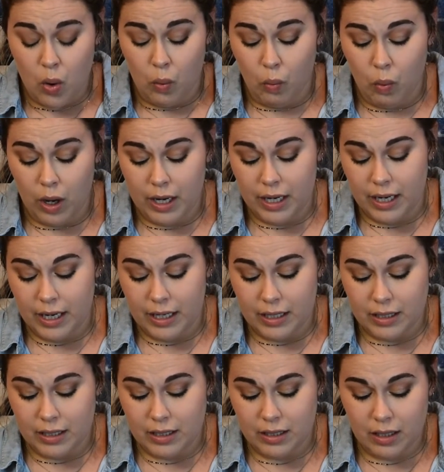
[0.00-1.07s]
what
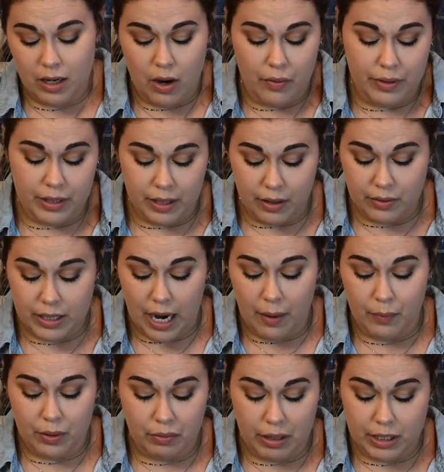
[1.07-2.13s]
is going to go
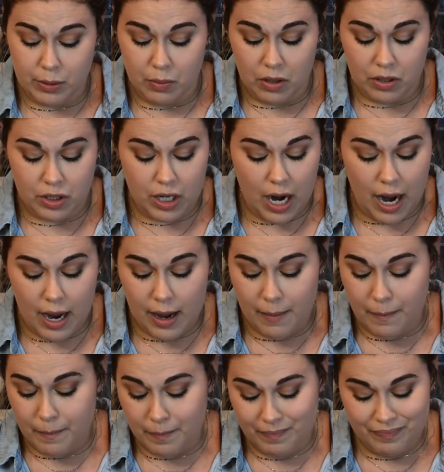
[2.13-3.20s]
down with Reggie Bush.
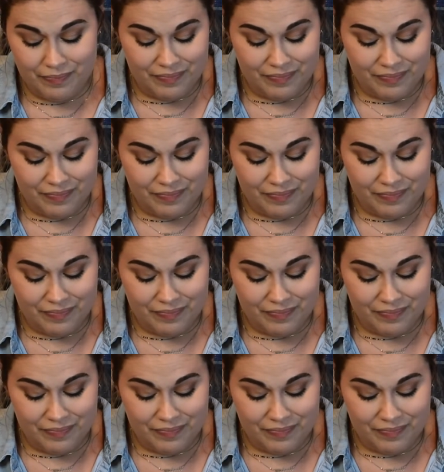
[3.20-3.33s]
I